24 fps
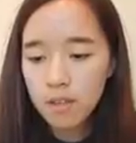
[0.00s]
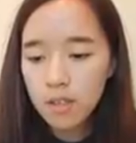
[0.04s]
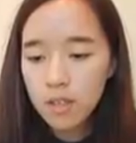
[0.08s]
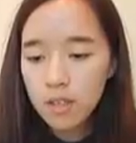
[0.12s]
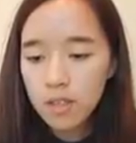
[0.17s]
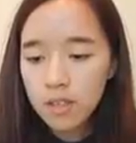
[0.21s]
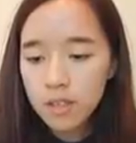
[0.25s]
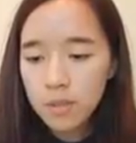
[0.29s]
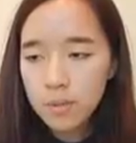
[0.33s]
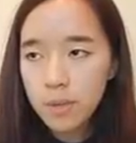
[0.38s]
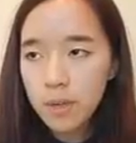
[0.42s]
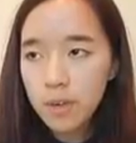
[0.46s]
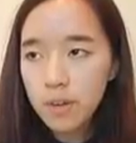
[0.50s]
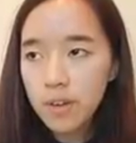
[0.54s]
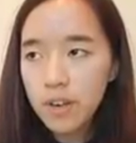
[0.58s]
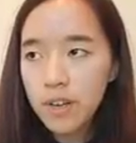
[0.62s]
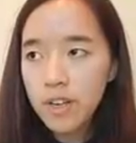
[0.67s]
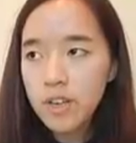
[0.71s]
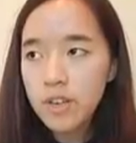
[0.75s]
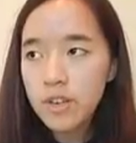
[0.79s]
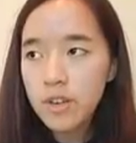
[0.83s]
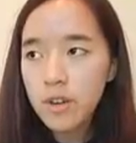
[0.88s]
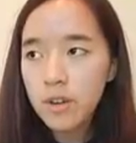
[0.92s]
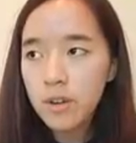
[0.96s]
So we already
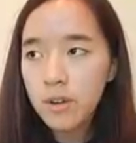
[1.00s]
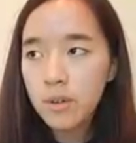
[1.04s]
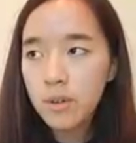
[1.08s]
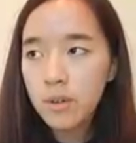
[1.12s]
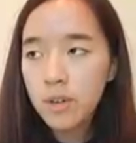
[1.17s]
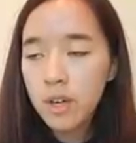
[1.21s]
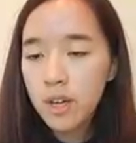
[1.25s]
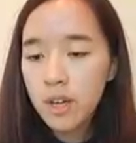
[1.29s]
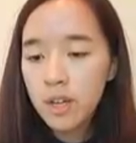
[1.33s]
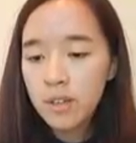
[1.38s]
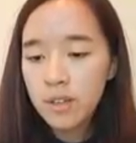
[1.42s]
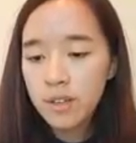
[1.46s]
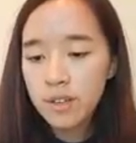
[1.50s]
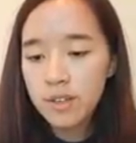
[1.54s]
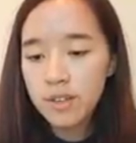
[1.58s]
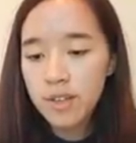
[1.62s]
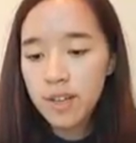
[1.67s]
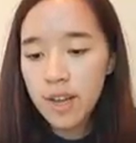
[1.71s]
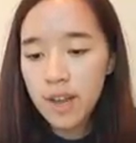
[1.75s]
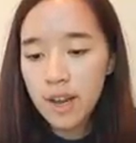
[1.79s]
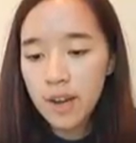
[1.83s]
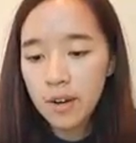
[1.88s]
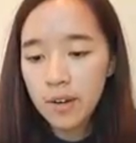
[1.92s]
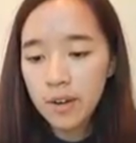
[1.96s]
know that
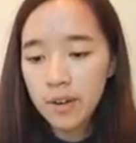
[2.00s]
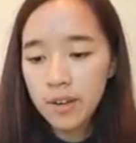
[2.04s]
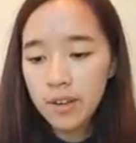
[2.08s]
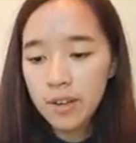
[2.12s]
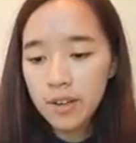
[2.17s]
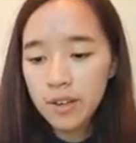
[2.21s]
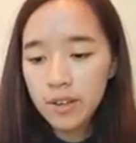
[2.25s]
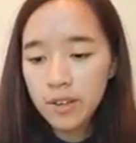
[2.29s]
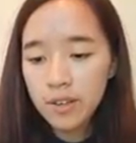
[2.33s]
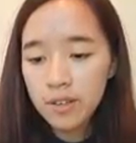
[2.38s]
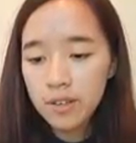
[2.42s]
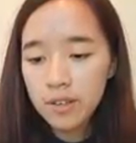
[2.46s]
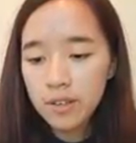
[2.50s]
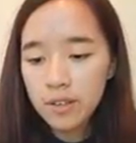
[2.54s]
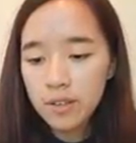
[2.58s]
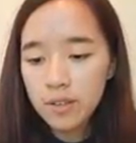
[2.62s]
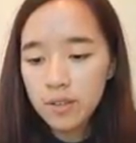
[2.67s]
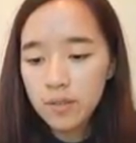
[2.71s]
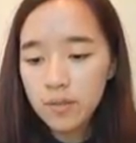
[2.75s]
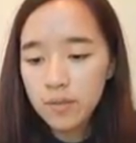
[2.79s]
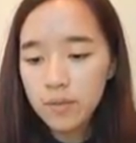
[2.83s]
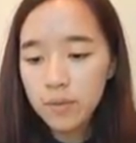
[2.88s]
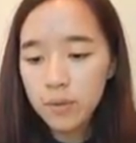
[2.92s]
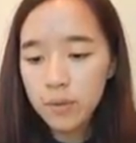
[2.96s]
the area
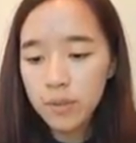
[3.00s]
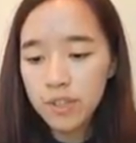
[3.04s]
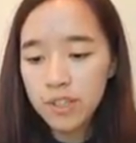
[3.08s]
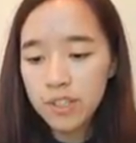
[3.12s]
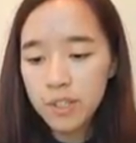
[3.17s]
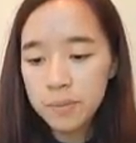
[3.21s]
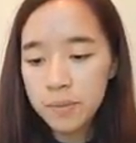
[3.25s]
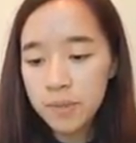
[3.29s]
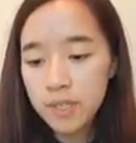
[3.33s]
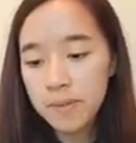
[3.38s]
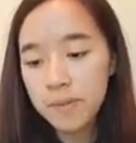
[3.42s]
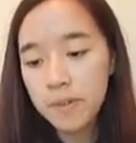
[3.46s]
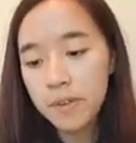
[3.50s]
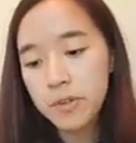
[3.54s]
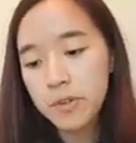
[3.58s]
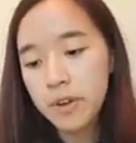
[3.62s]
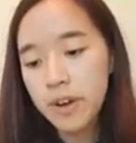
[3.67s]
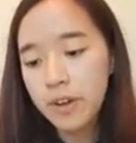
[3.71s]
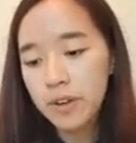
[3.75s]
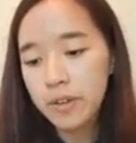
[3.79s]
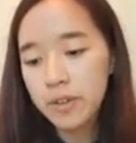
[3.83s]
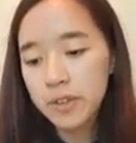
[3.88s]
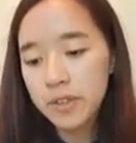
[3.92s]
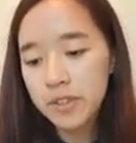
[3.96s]
for this specific
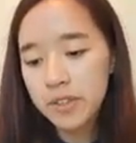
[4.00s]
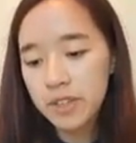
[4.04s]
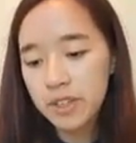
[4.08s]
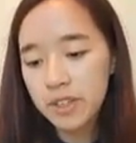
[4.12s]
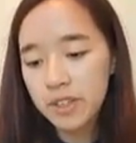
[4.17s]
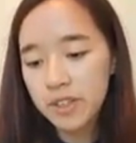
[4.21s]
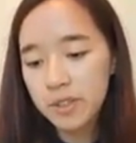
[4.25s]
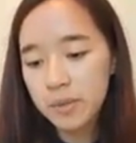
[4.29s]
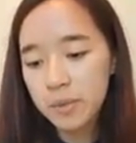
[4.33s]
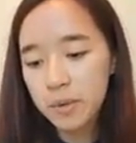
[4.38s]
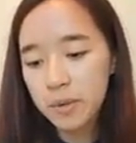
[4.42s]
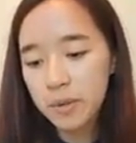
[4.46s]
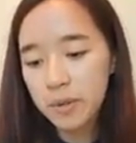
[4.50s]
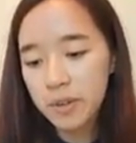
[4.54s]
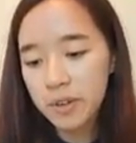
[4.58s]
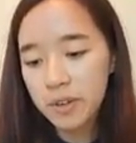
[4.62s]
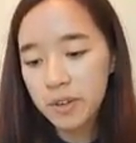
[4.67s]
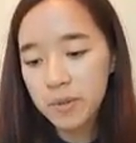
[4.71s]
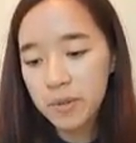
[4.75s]
triangle is 6. We're already going to